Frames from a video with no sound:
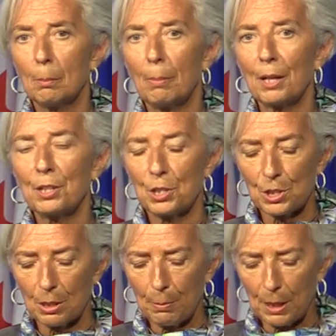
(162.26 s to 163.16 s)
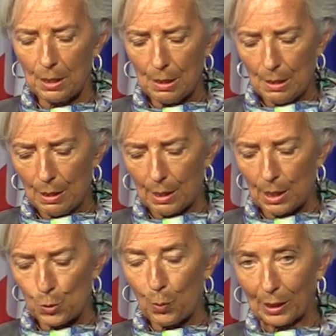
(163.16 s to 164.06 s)
by the ECB
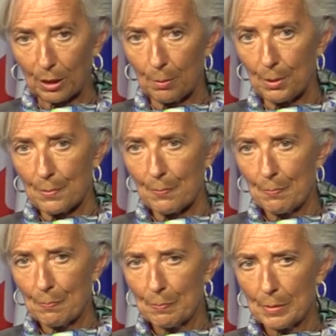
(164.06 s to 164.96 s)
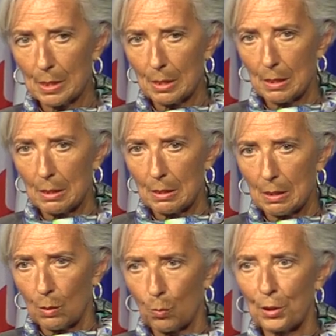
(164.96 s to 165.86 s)
is welcome,
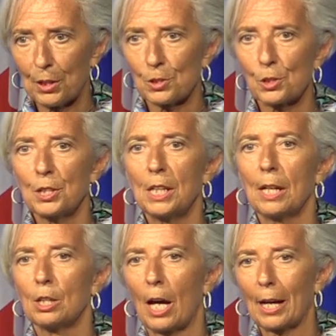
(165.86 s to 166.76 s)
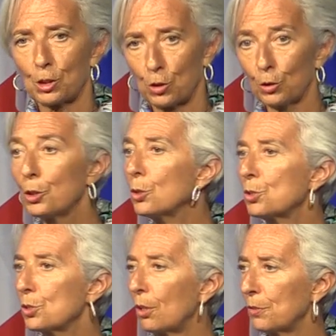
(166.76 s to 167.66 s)
whether it's the actual
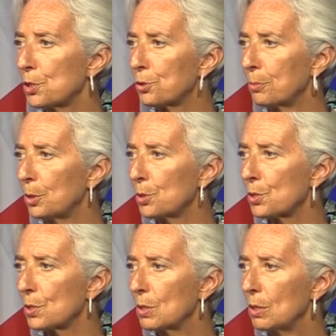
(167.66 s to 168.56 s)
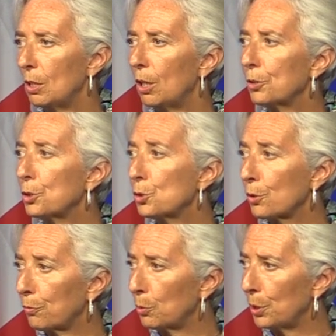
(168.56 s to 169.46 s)
use of instruments or the use
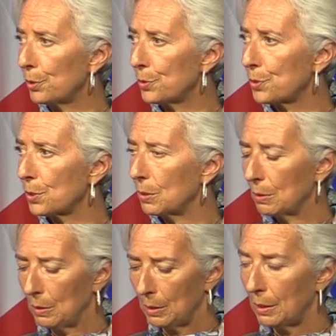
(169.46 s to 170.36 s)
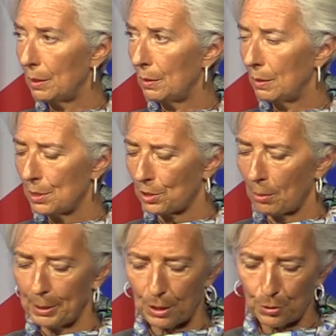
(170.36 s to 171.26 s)
of words is
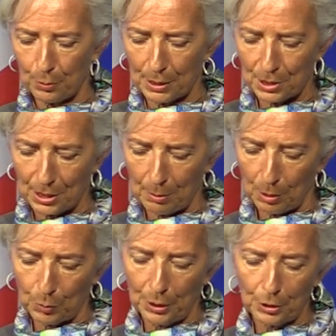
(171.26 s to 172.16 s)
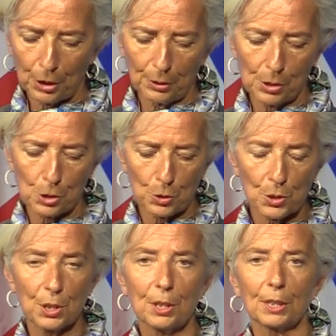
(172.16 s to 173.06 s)
coming at the right time, and we're encouraged to
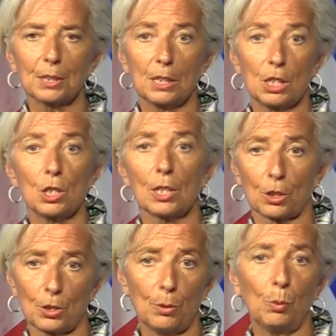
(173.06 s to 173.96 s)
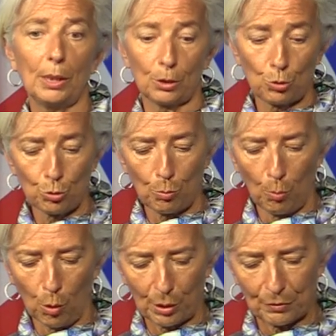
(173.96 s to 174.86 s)
see that it is actually willing to do
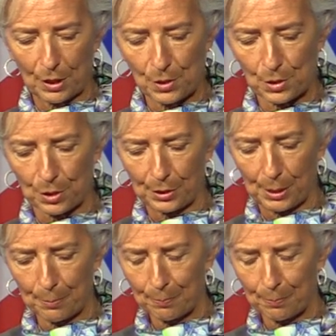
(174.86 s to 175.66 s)
more if necessary.